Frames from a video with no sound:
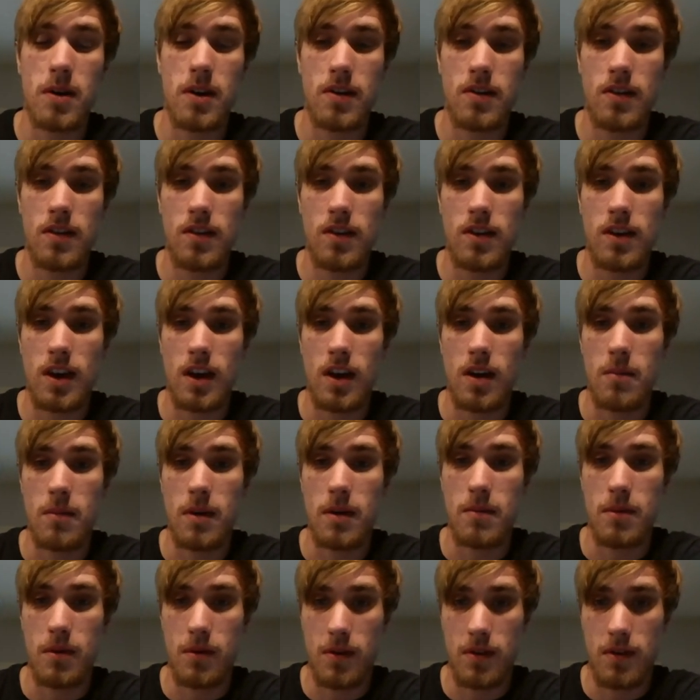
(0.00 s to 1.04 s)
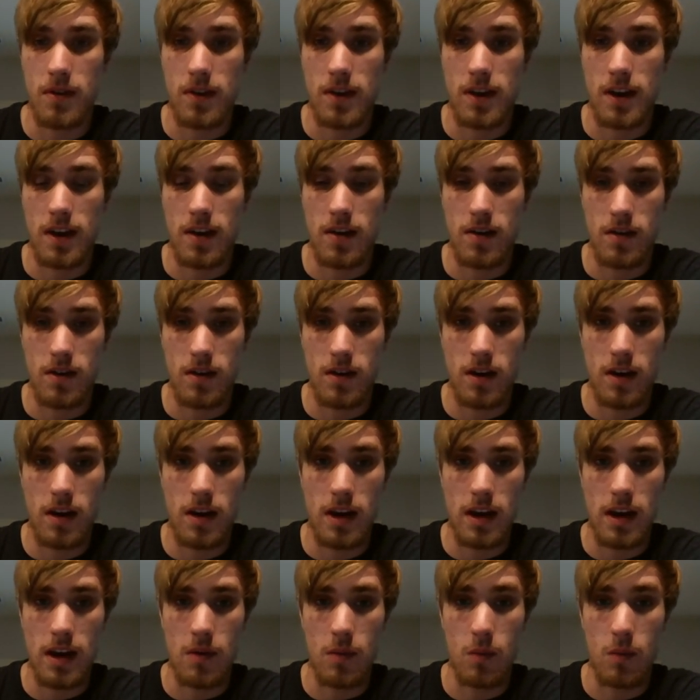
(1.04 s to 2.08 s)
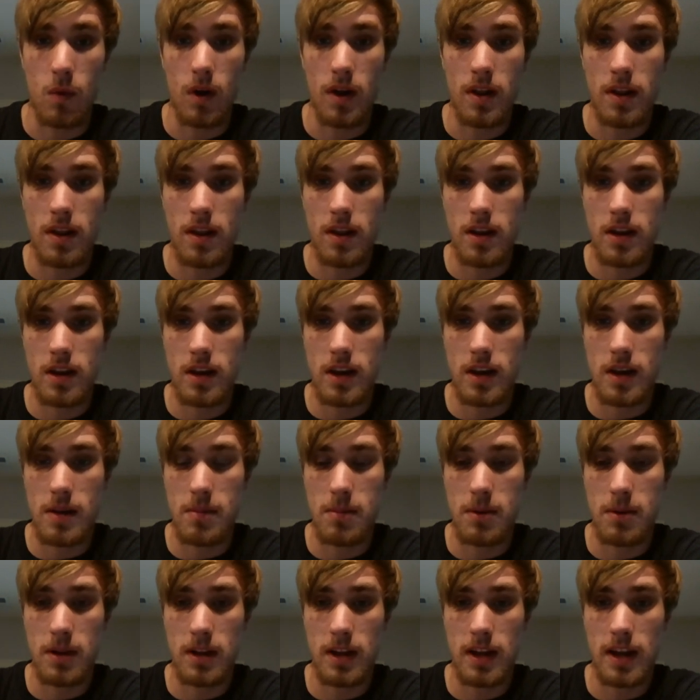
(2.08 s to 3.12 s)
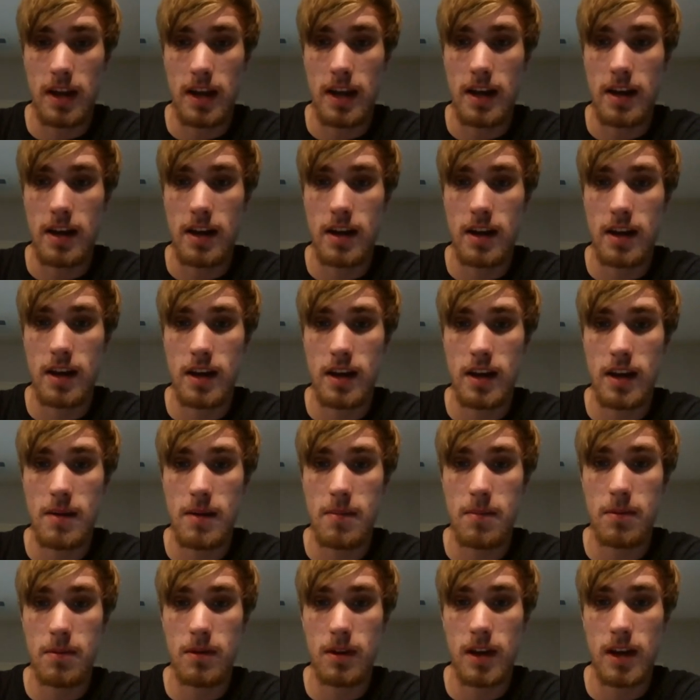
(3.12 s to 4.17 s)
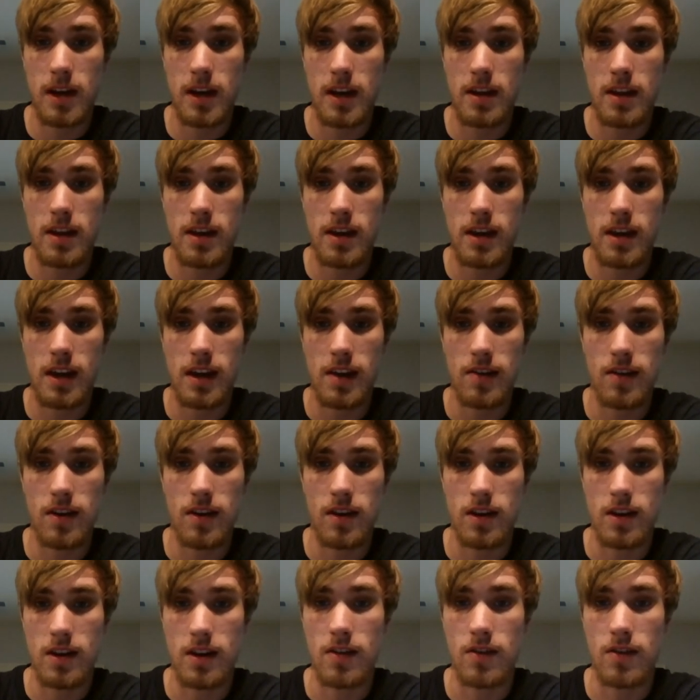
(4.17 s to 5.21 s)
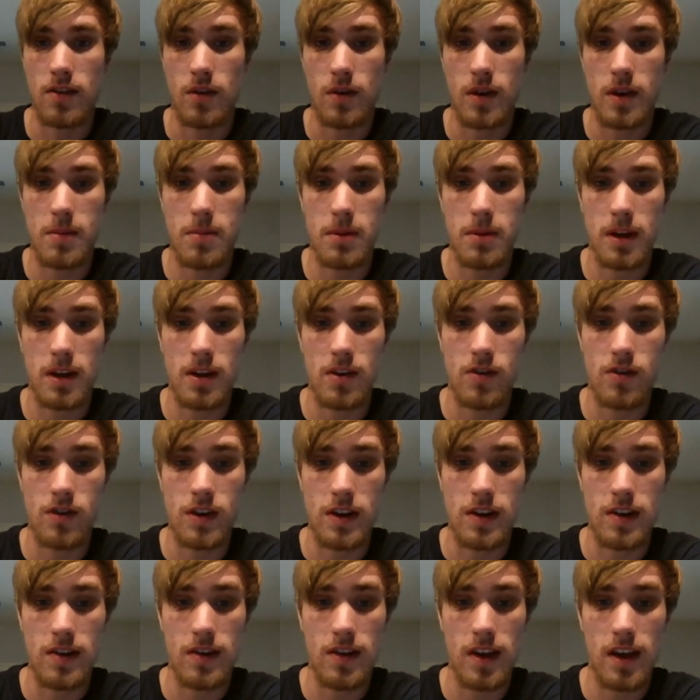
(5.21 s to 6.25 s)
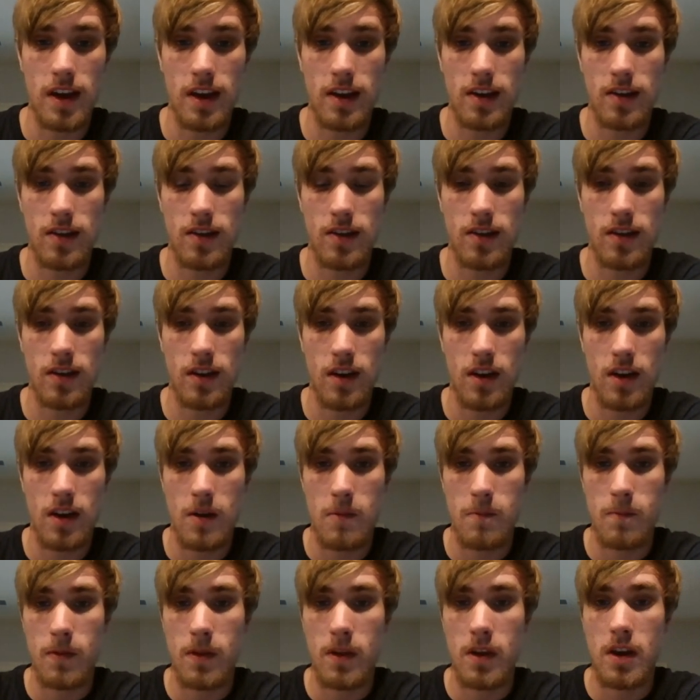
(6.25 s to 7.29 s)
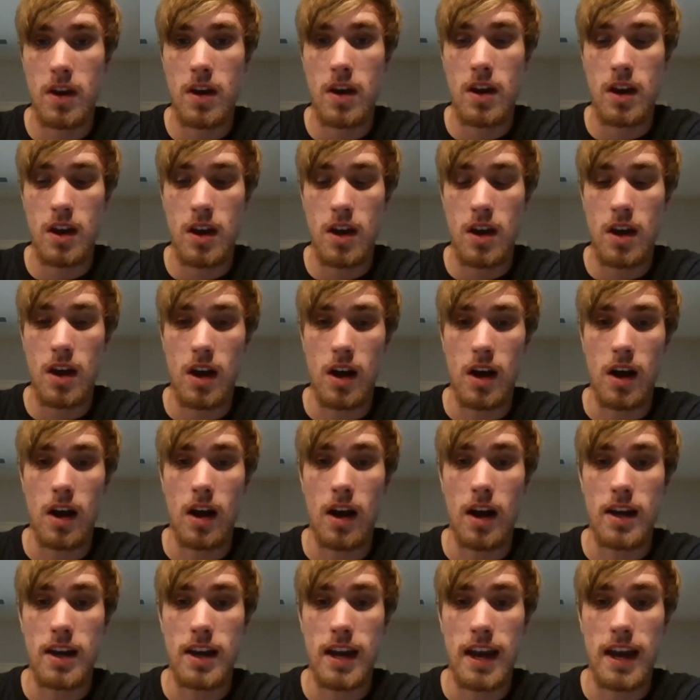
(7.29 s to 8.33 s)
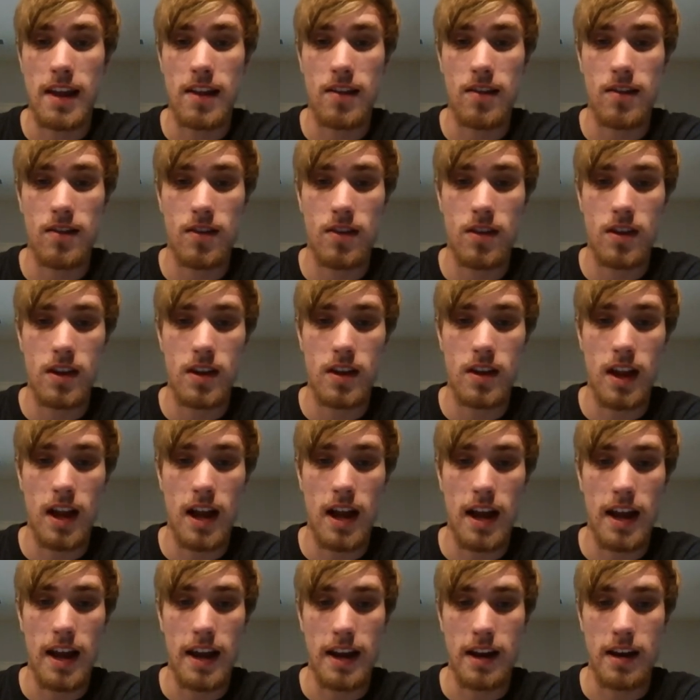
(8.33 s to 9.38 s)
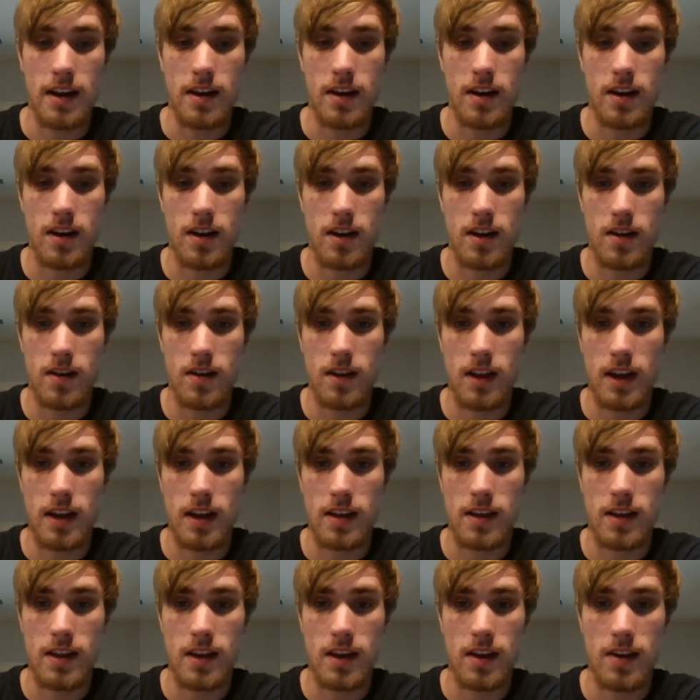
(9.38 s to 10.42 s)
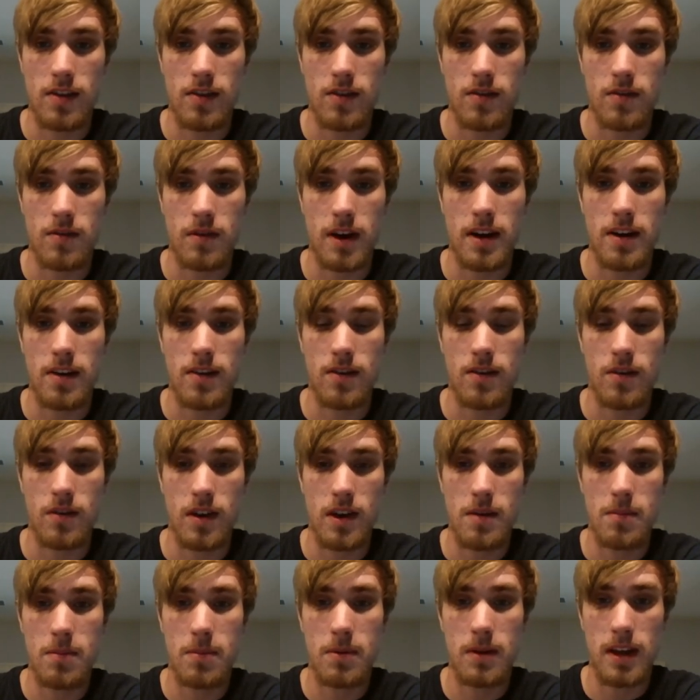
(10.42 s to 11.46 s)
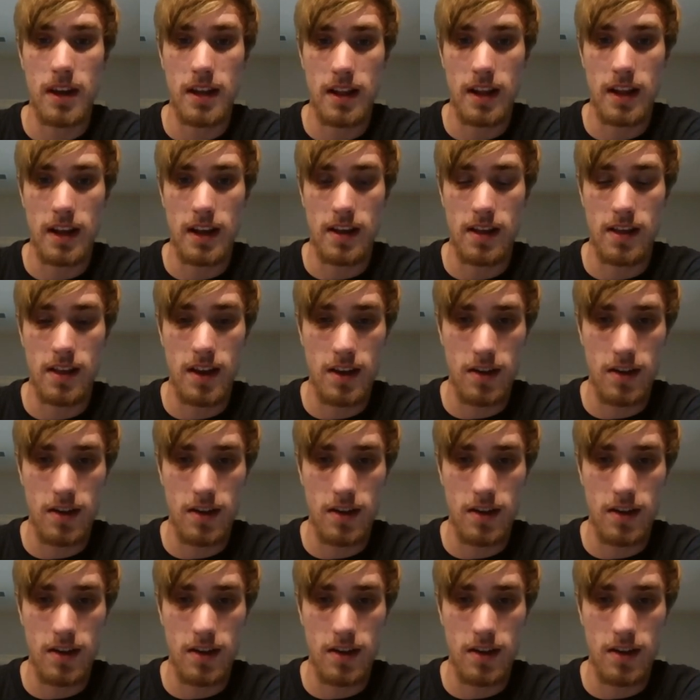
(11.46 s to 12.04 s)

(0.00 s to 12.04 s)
person's account, my opponent's account, and what he played the King's Indian. So he played g6 against the line like this, right? So he played like